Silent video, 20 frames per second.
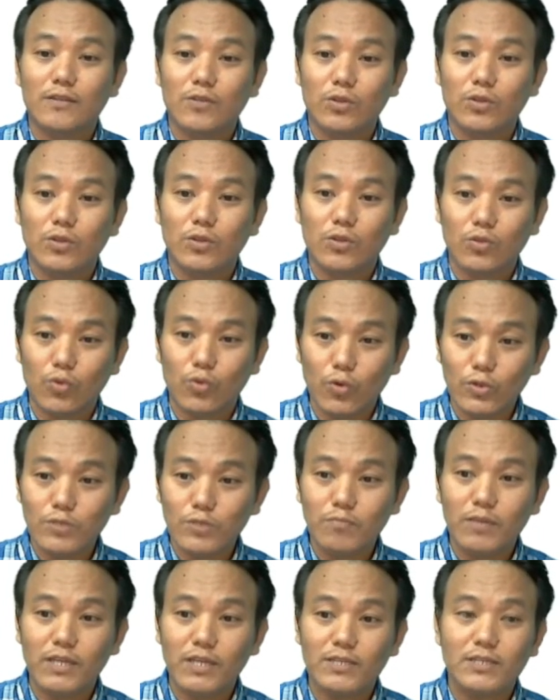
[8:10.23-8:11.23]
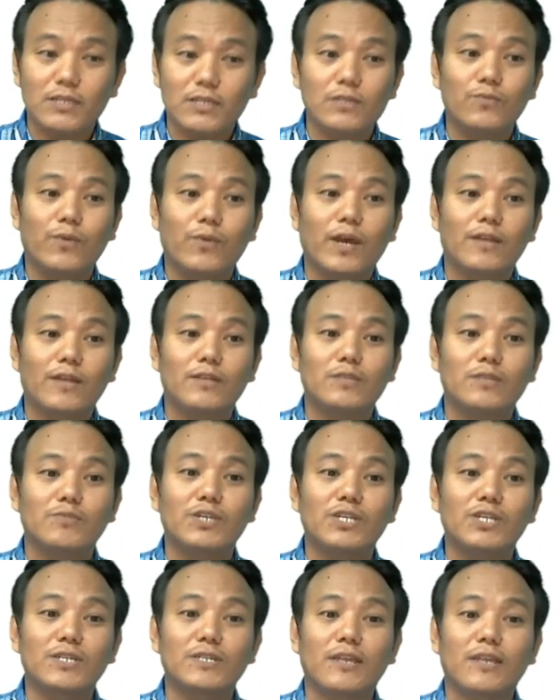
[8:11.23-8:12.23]
those places where the
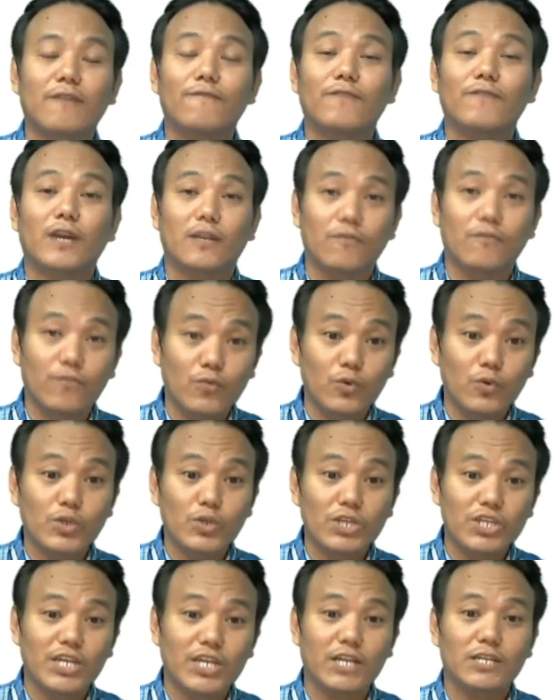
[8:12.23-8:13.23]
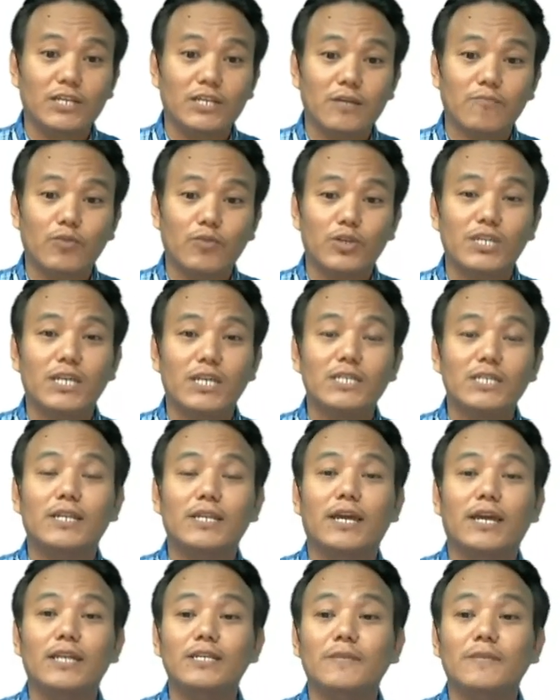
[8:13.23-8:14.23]
species can find food, shelter, protection,
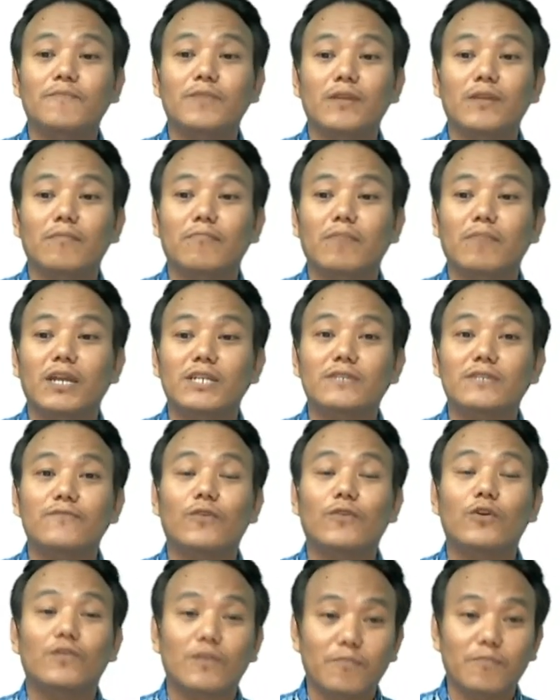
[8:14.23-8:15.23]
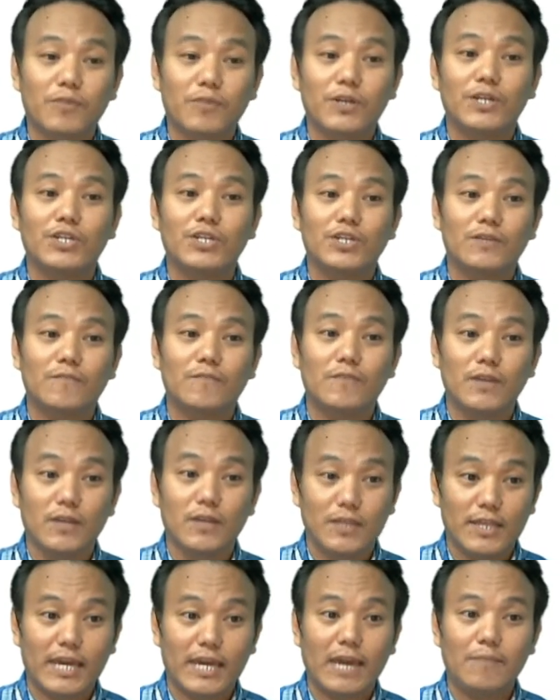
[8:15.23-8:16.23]
and mates for reproduction.
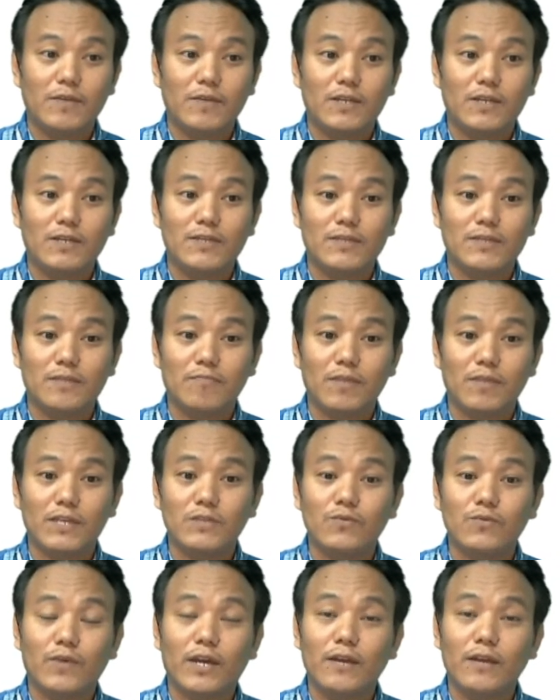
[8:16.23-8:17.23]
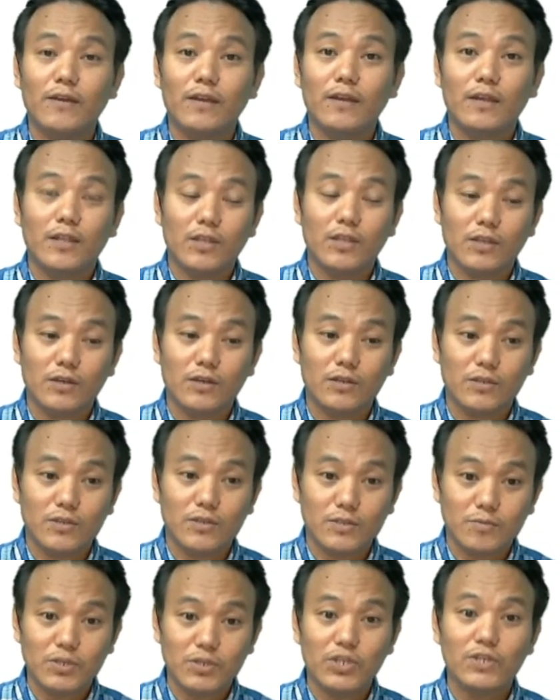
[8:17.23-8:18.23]
The habitat is the place where the
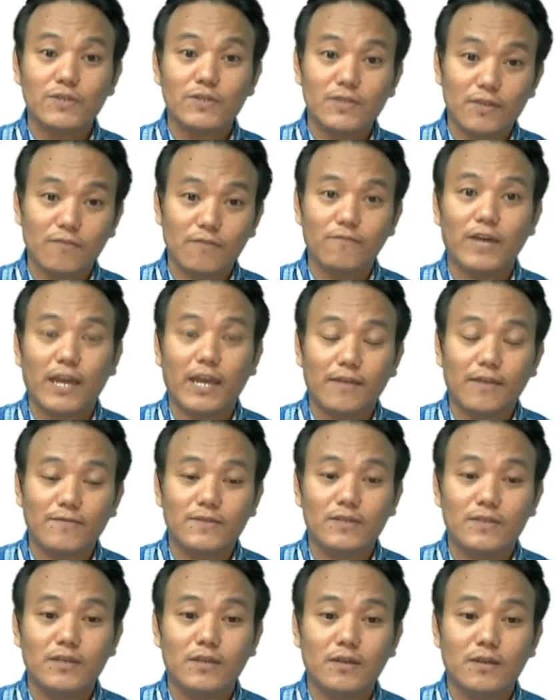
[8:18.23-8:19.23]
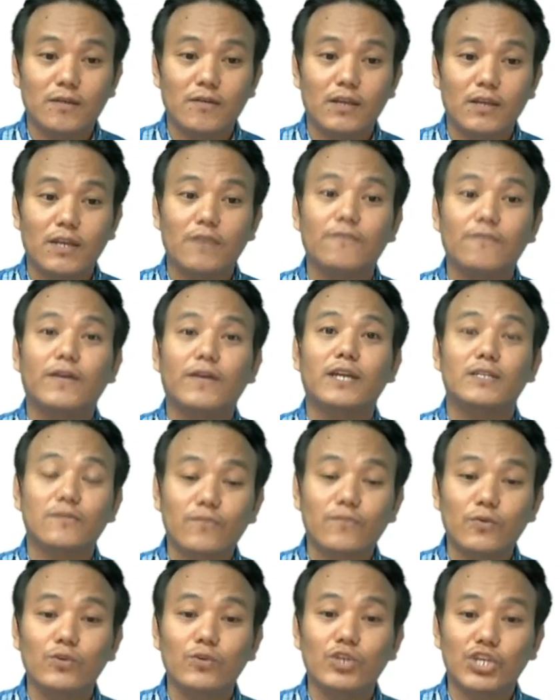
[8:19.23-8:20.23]
species survives, right? It finds
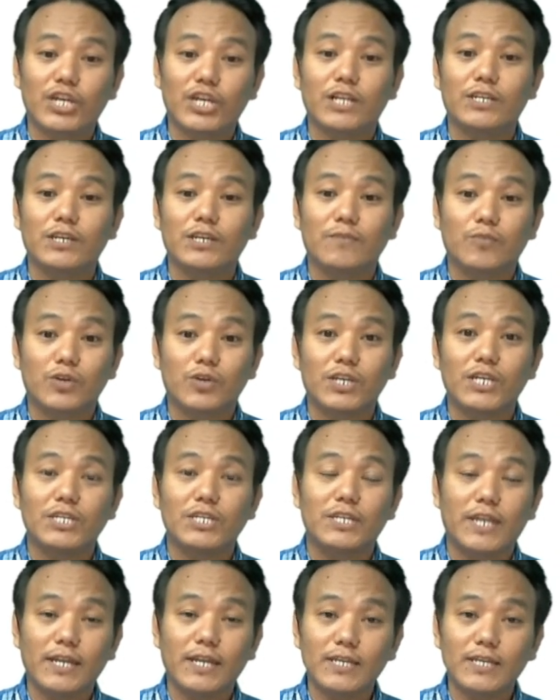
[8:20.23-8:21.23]
food, shelter, protection, and it